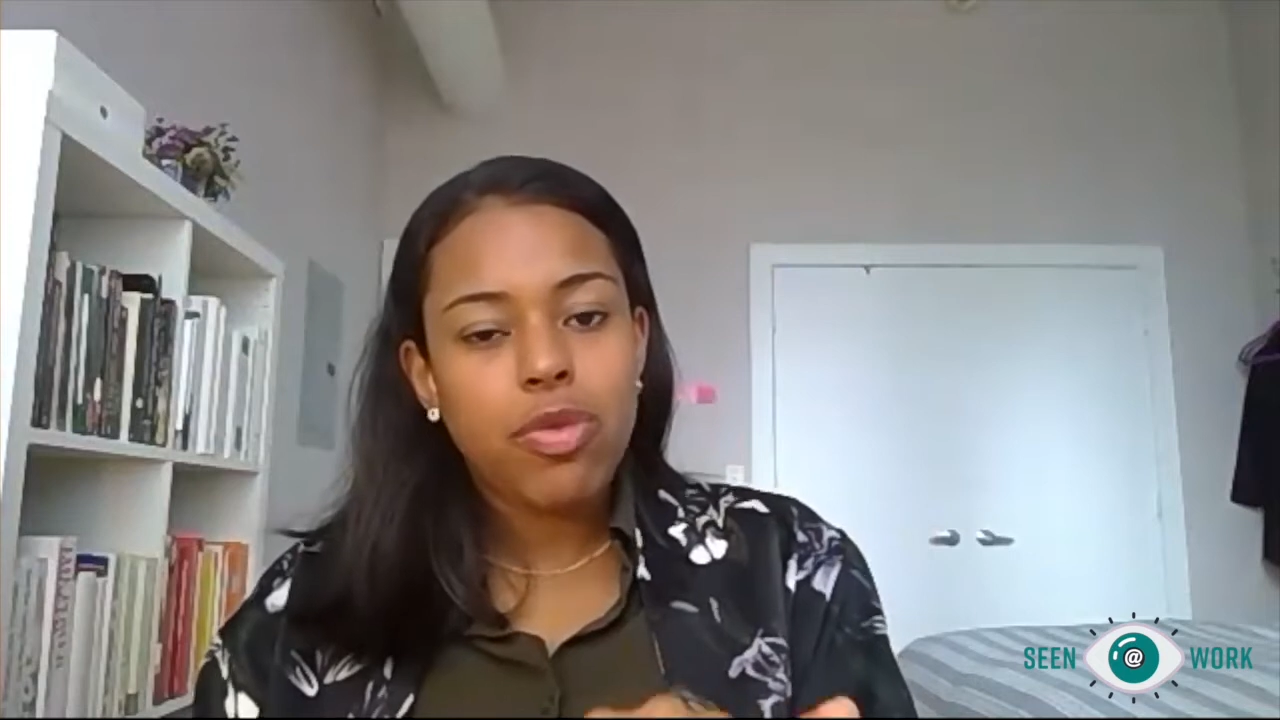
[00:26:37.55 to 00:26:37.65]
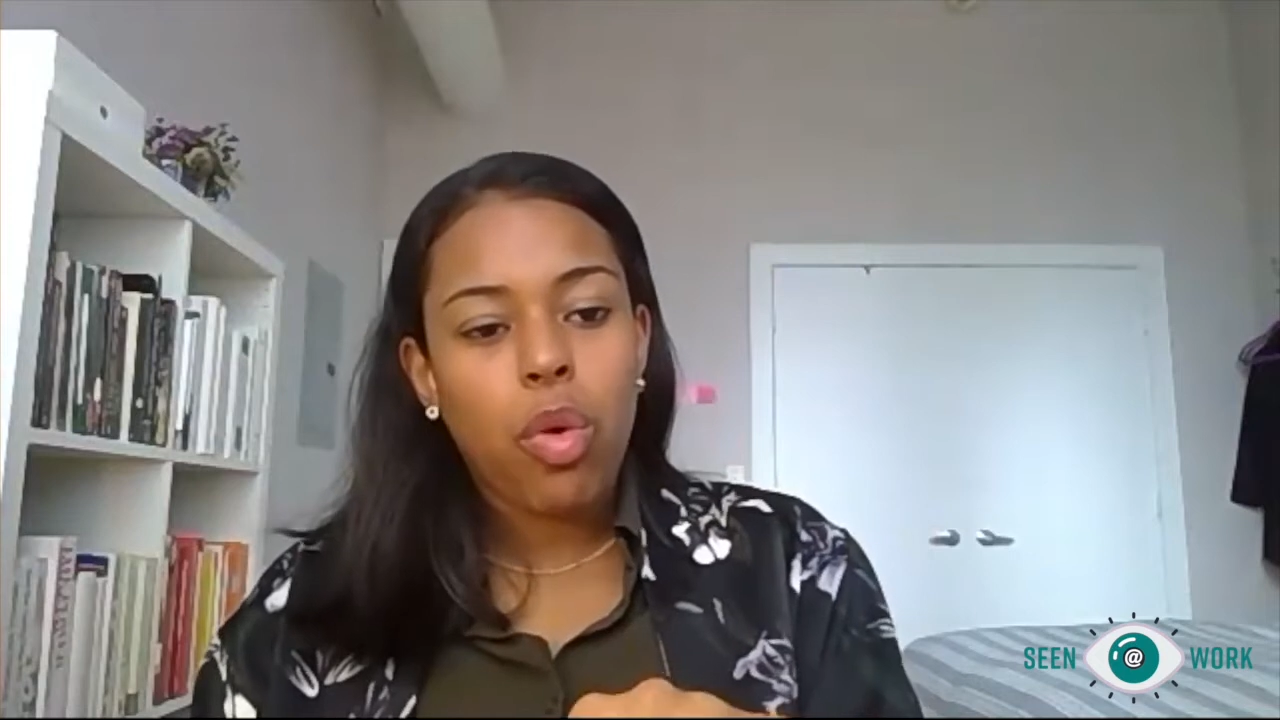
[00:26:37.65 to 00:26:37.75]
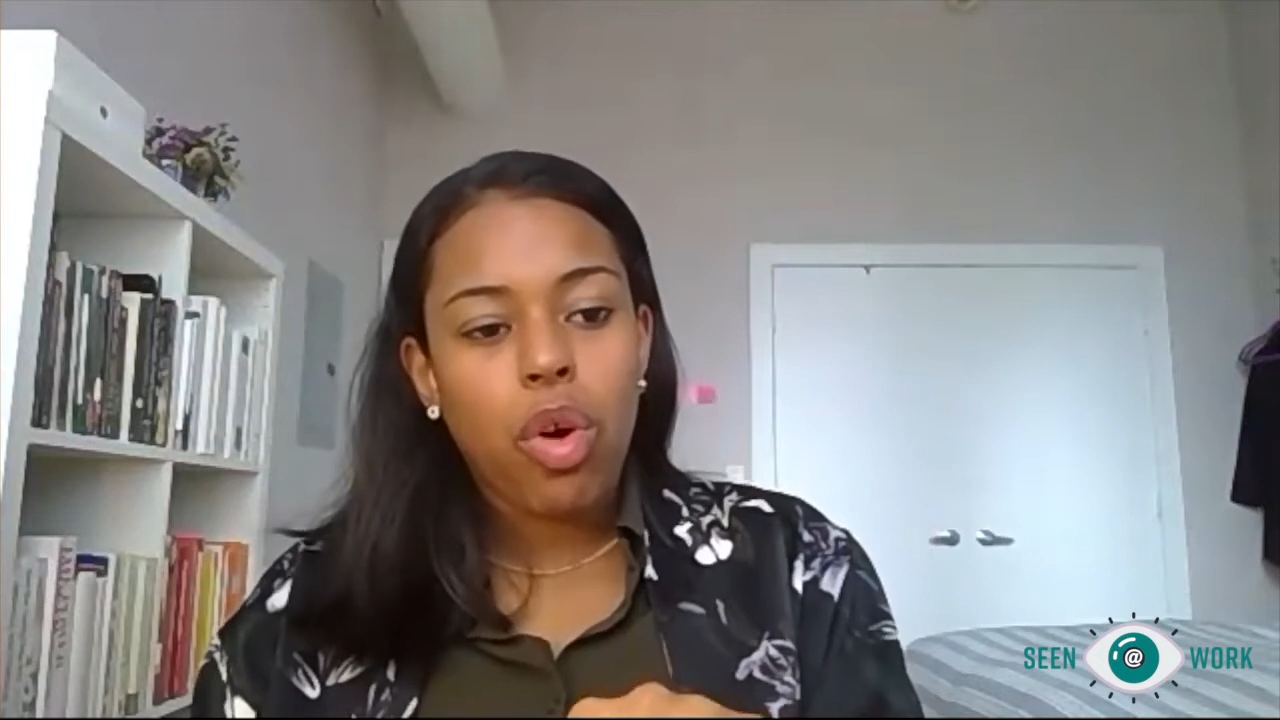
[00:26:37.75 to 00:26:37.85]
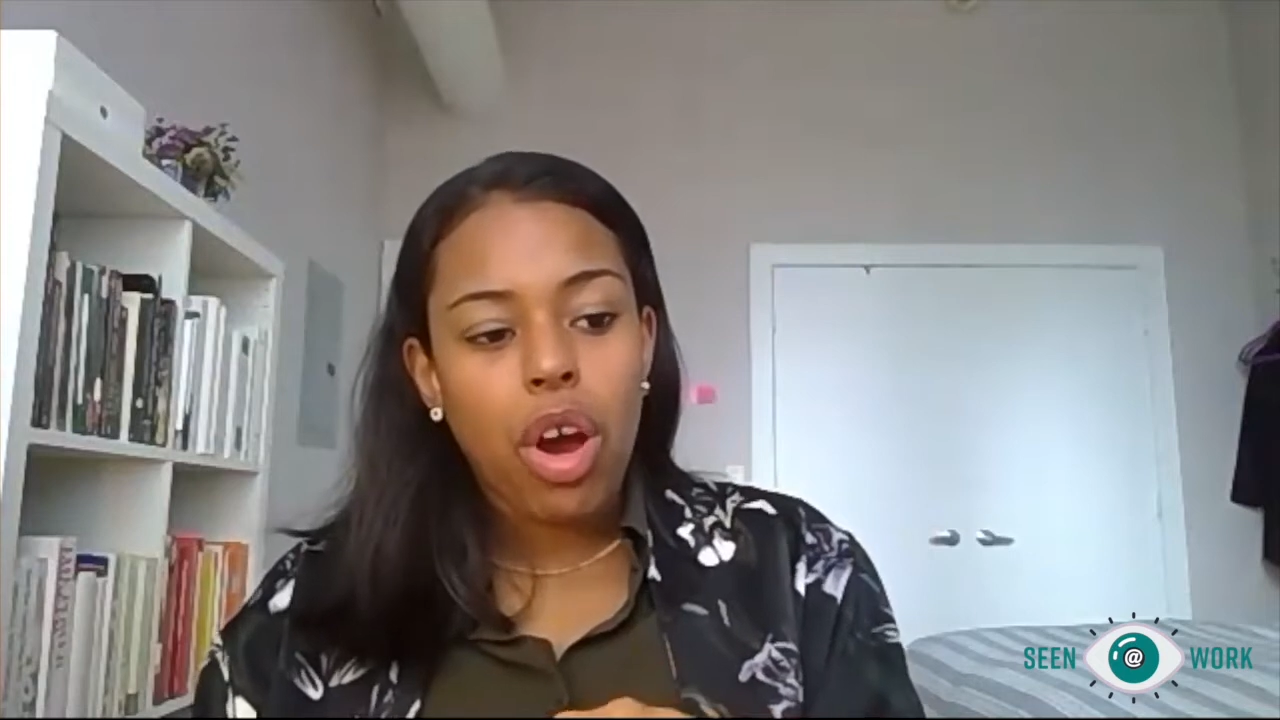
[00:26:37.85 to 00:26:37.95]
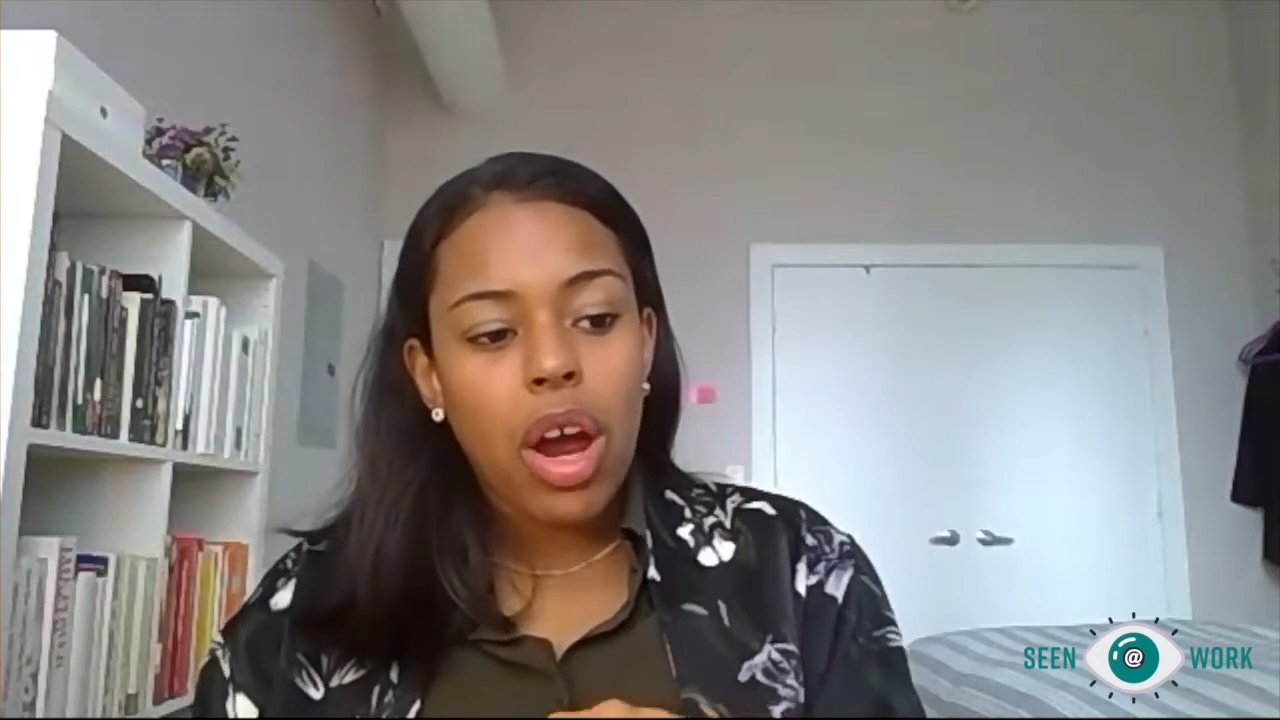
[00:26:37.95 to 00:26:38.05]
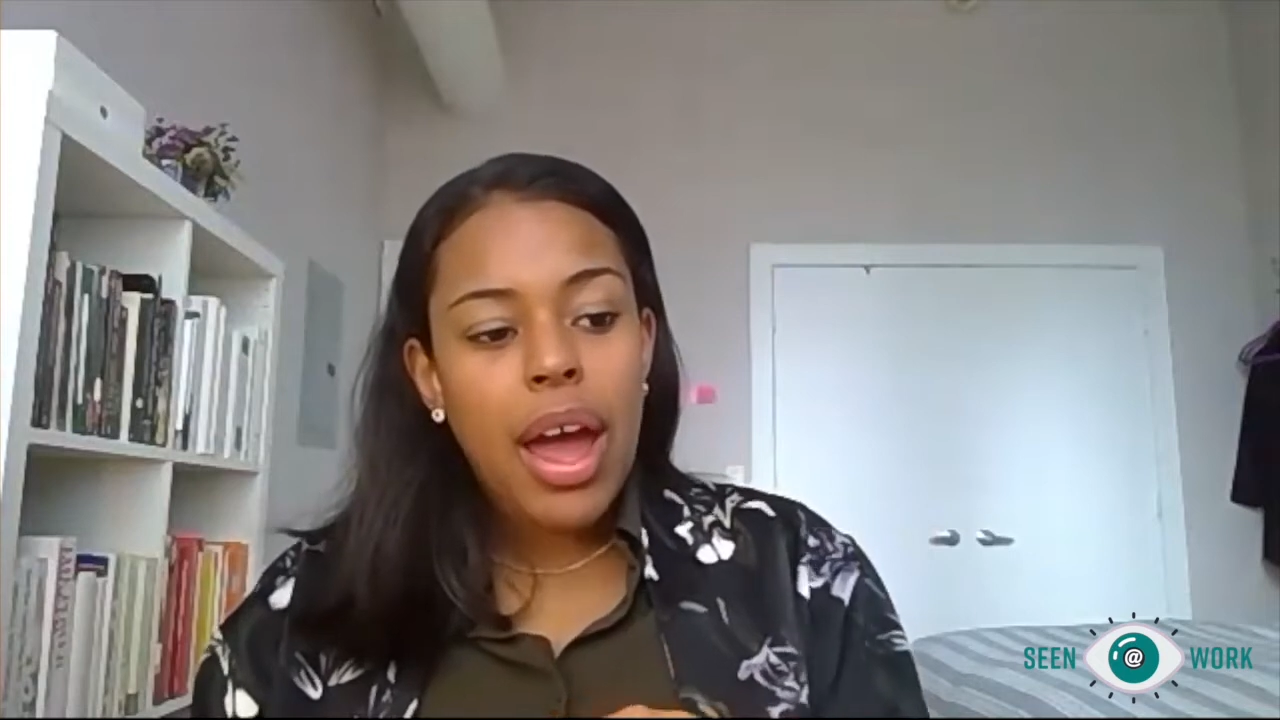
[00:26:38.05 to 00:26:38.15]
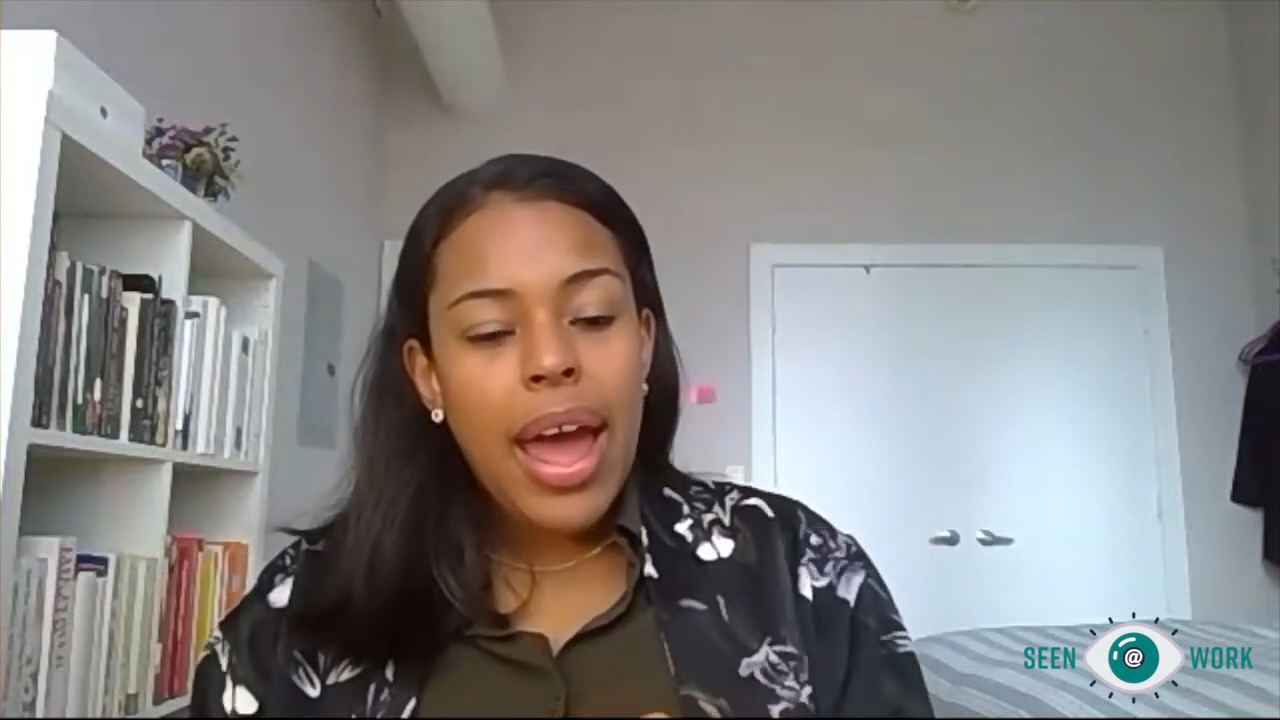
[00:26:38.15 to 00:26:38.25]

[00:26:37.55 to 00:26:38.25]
for